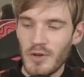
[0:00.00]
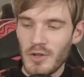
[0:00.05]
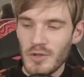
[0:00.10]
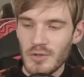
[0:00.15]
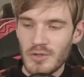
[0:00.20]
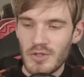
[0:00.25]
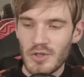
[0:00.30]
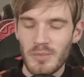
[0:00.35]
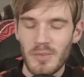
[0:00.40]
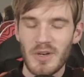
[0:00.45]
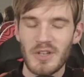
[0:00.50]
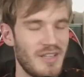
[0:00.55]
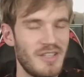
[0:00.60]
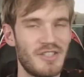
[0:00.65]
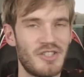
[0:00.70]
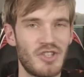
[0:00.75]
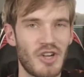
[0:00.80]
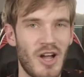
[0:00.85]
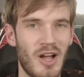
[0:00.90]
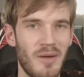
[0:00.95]

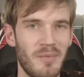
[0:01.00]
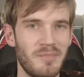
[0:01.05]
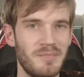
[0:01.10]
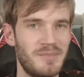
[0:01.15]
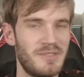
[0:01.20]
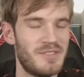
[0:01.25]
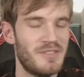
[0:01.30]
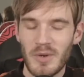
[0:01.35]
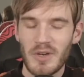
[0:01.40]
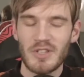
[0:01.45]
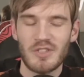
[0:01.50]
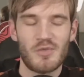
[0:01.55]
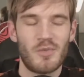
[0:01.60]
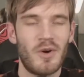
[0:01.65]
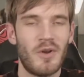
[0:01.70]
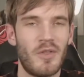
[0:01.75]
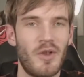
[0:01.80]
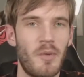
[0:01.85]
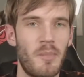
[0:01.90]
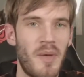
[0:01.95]
YouTubers' jobs
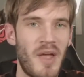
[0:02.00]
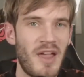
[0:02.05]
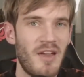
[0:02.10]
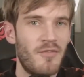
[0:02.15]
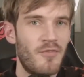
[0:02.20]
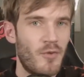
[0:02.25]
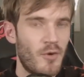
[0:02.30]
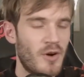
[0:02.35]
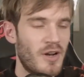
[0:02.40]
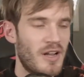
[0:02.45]
where they're paid for